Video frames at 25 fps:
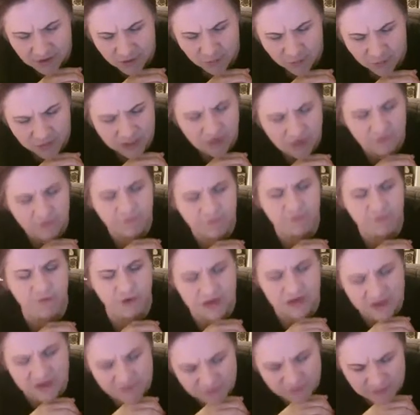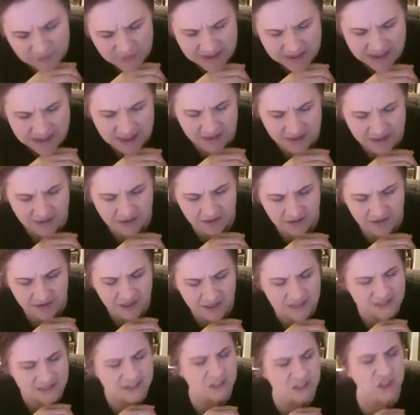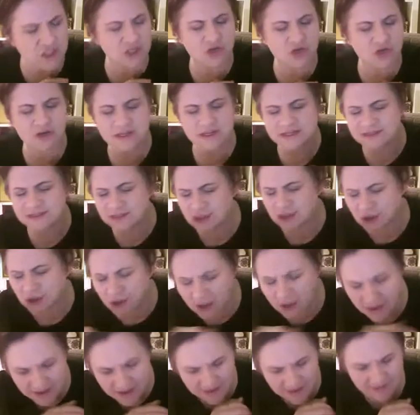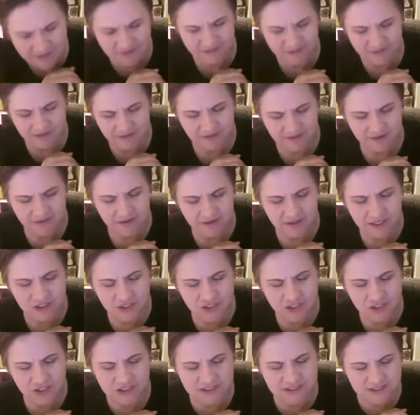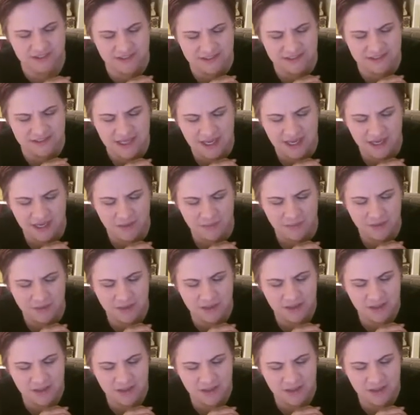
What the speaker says: We are free from that. Insecurity is gone in Jesus' name.